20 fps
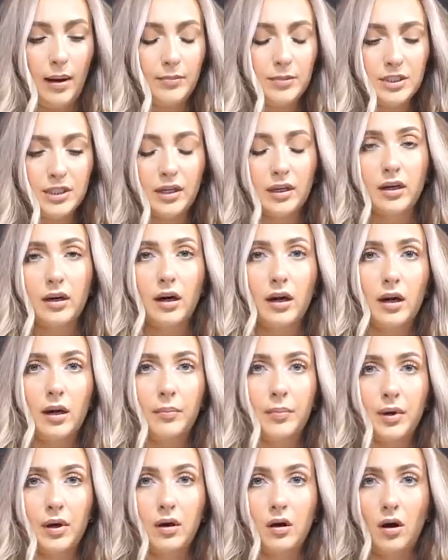I'm just going to cut
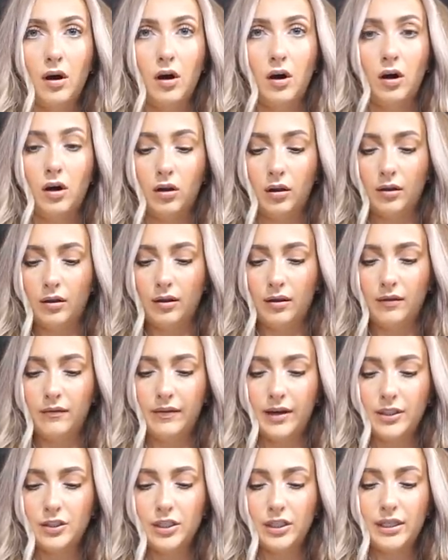up all the
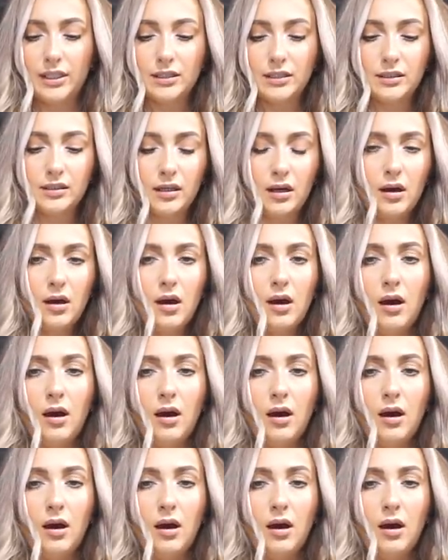veggies.